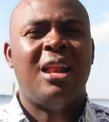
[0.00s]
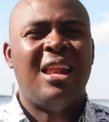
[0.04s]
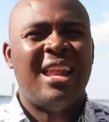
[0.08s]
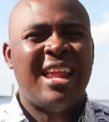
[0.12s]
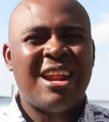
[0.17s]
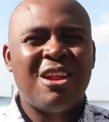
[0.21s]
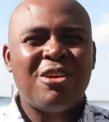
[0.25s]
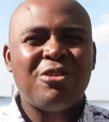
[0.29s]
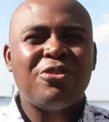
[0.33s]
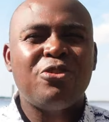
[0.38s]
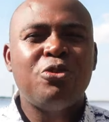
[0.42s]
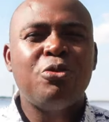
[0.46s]

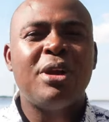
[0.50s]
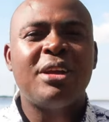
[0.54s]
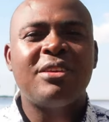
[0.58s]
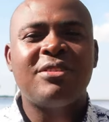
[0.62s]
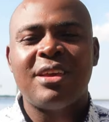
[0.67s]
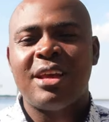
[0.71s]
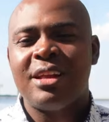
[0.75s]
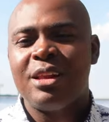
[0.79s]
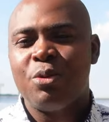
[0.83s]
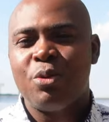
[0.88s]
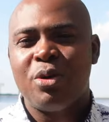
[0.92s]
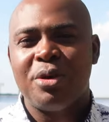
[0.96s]
Let us know
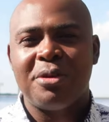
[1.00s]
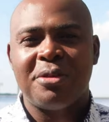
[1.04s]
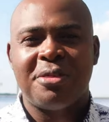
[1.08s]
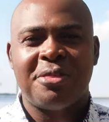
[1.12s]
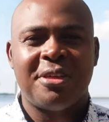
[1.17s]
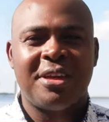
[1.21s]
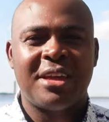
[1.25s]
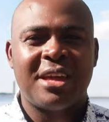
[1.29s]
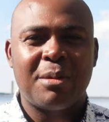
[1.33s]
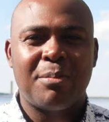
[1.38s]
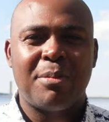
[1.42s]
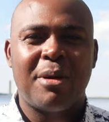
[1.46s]
exactly what you
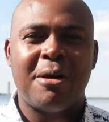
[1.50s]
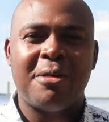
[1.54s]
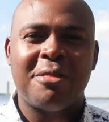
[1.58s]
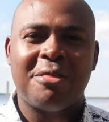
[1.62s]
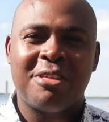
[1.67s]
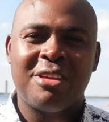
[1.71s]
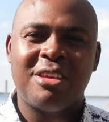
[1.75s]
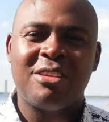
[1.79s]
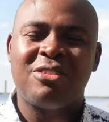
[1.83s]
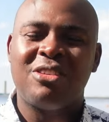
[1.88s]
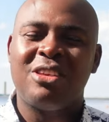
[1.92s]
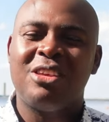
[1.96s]
think
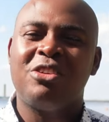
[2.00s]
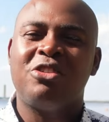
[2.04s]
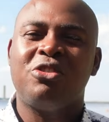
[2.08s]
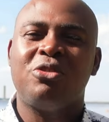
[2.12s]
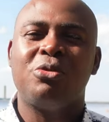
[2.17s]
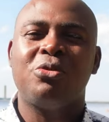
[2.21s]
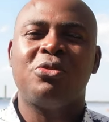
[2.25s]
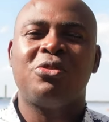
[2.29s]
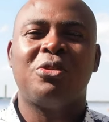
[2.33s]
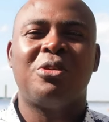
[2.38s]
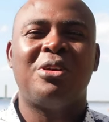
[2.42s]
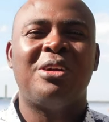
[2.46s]
about these
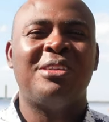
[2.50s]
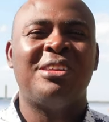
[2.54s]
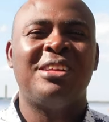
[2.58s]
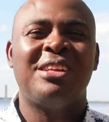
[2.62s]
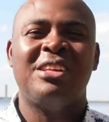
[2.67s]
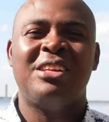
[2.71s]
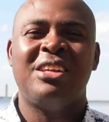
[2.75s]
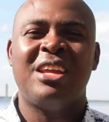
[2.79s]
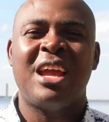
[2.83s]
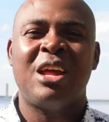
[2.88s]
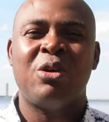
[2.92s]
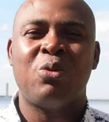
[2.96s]
issues
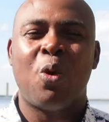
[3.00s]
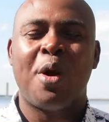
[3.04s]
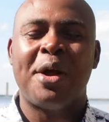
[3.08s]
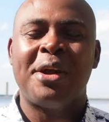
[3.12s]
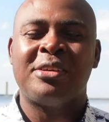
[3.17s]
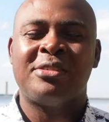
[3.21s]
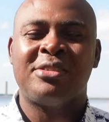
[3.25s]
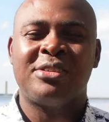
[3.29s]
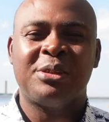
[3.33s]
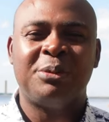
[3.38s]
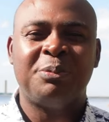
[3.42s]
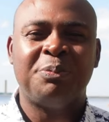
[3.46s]
surrounding the
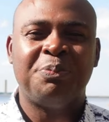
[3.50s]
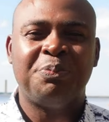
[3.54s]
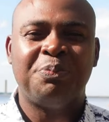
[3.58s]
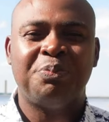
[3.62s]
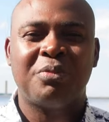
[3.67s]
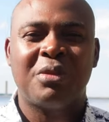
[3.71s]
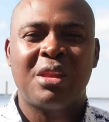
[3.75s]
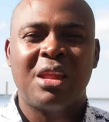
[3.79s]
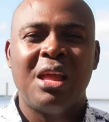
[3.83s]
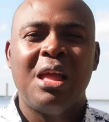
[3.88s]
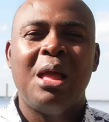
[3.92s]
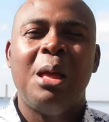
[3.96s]
NYSC.
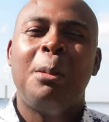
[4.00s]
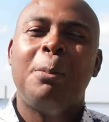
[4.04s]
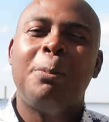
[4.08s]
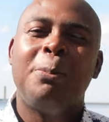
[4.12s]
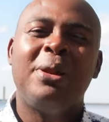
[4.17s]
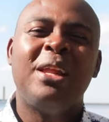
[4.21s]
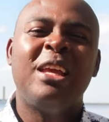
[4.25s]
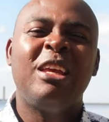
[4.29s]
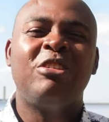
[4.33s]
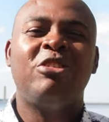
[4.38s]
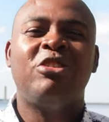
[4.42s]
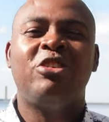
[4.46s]

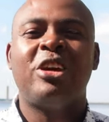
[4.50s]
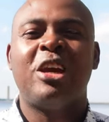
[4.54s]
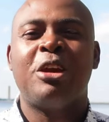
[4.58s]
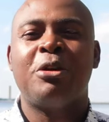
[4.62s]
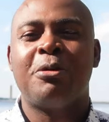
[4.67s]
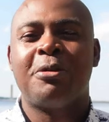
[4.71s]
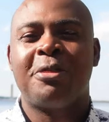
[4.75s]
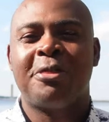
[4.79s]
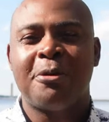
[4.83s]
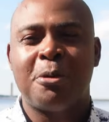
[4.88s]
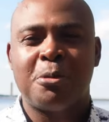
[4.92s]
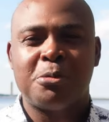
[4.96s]
Please share
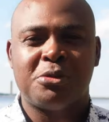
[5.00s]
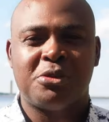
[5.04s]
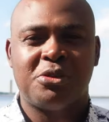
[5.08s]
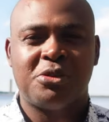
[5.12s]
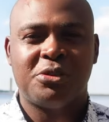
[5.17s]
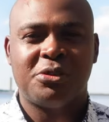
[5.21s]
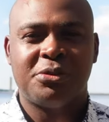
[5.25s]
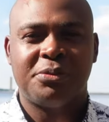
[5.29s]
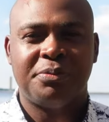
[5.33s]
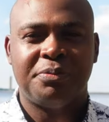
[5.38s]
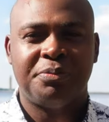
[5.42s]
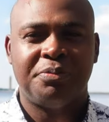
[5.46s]
your
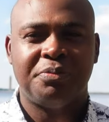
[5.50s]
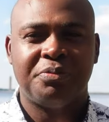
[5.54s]
thoughts.